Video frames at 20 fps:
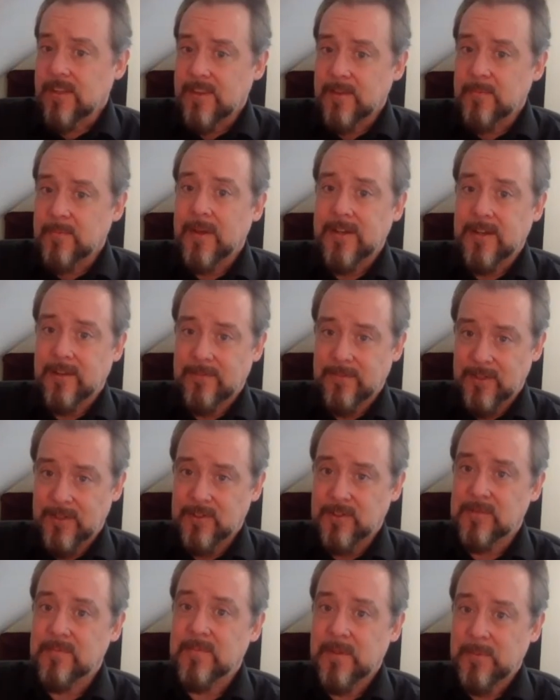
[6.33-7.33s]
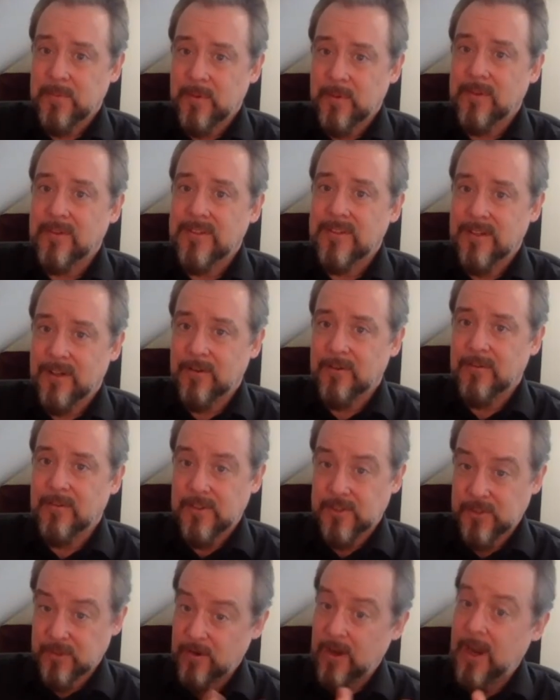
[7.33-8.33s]
I think by definition, people,
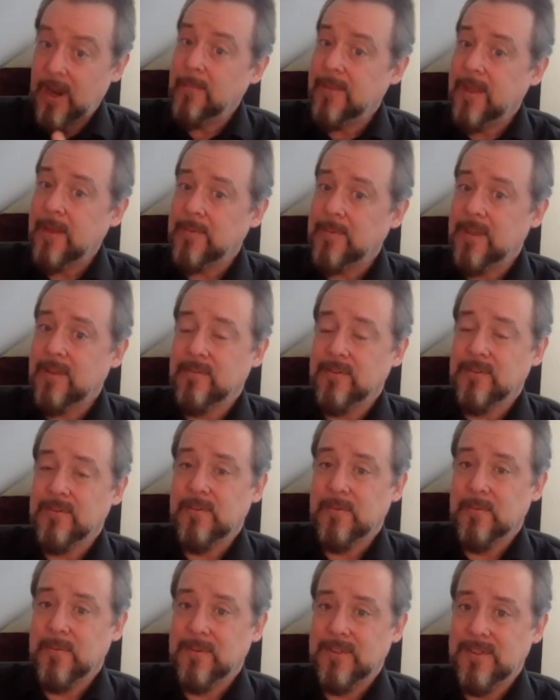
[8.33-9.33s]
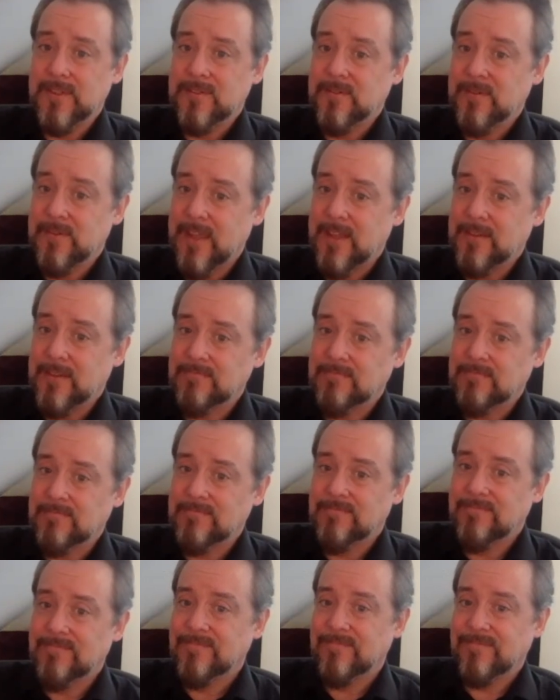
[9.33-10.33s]
ascribe that behavior to them at least, or that
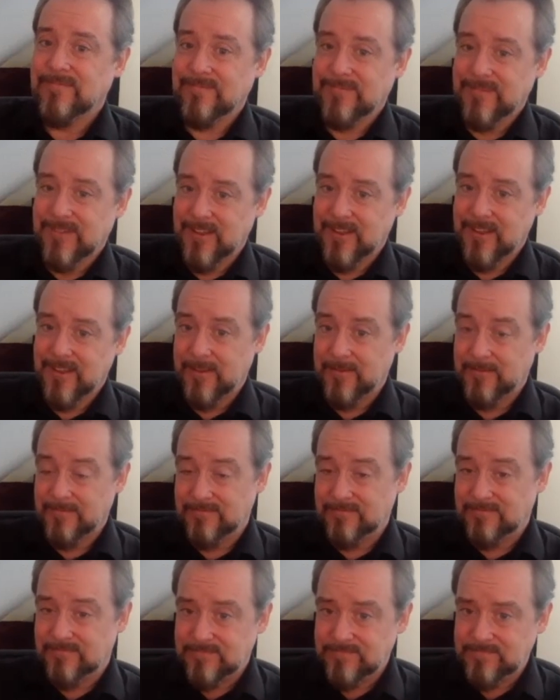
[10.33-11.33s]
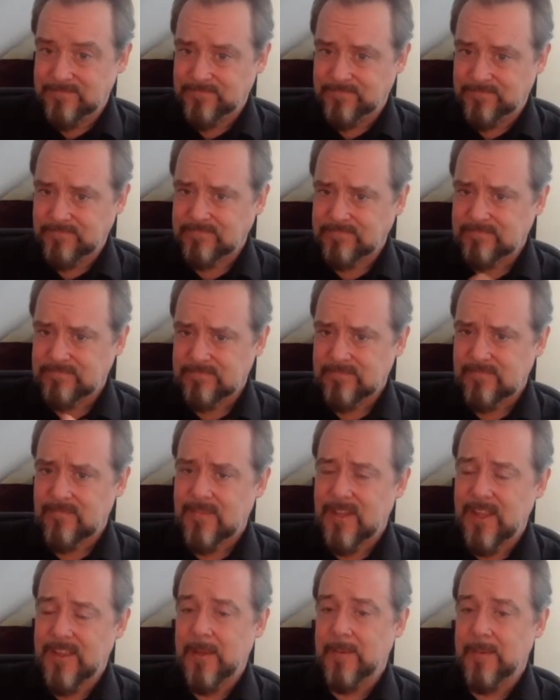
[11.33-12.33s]
uh,
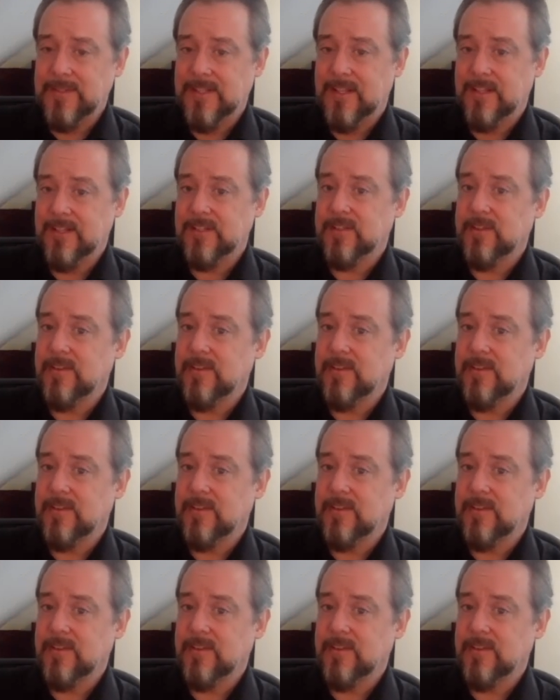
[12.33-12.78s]
that mentality.